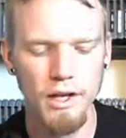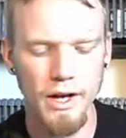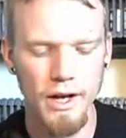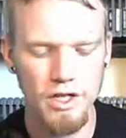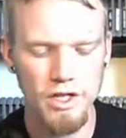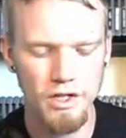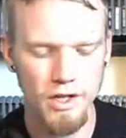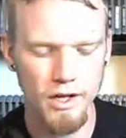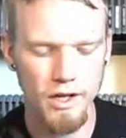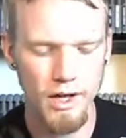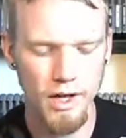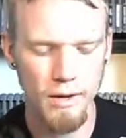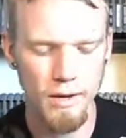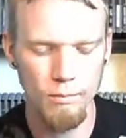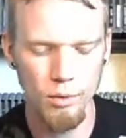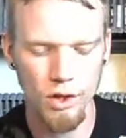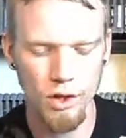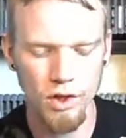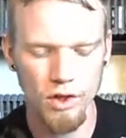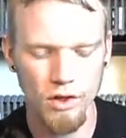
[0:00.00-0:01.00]
Actually came
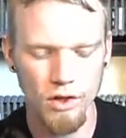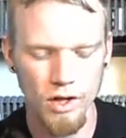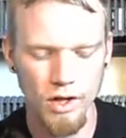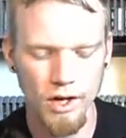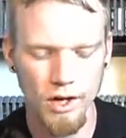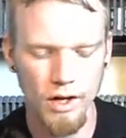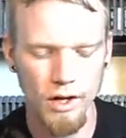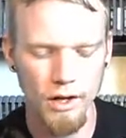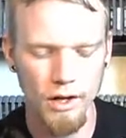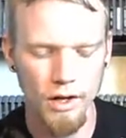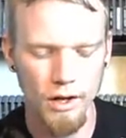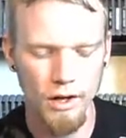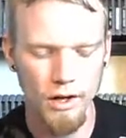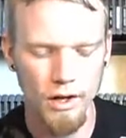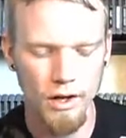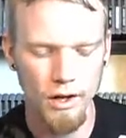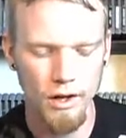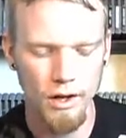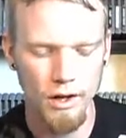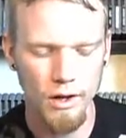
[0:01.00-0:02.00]
with the
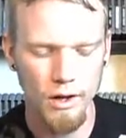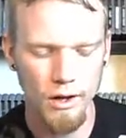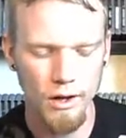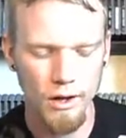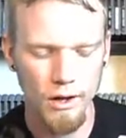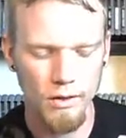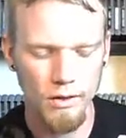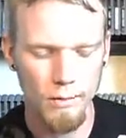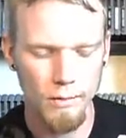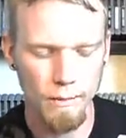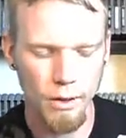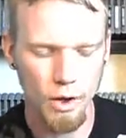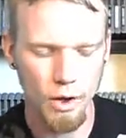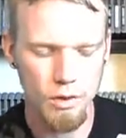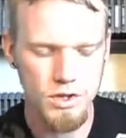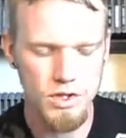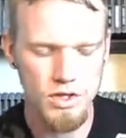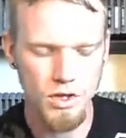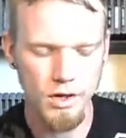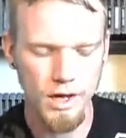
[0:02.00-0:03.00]

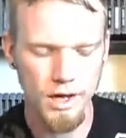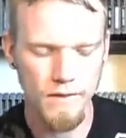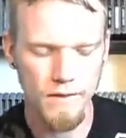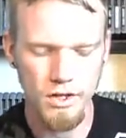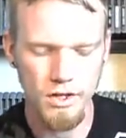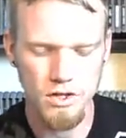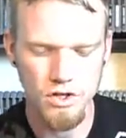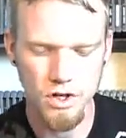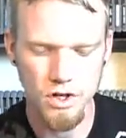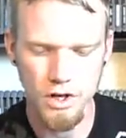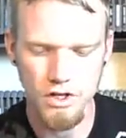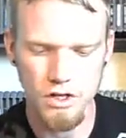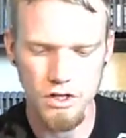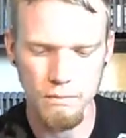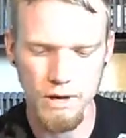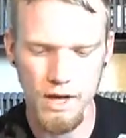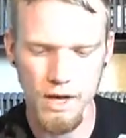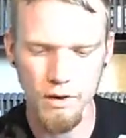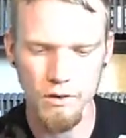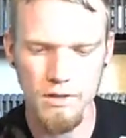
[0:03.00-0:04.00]
poster and the instruction
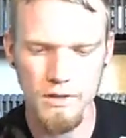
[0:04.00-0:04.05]
manual.